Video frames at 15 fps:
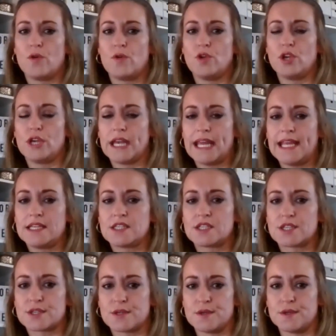You need
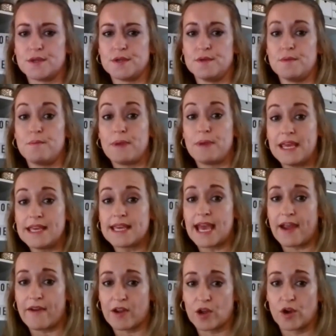to be
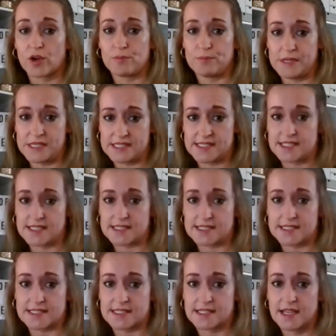carrying on a
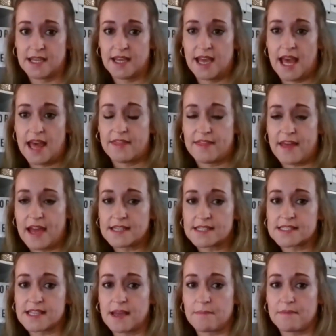business. That
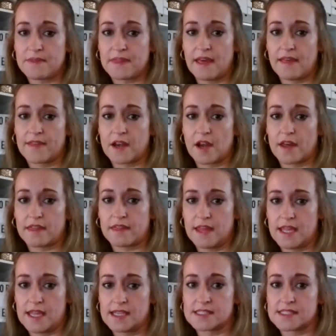is something that I
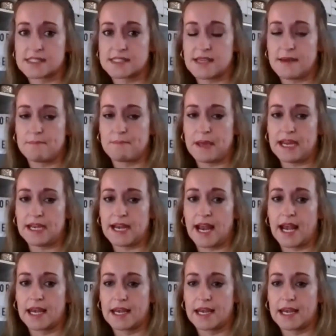think has been a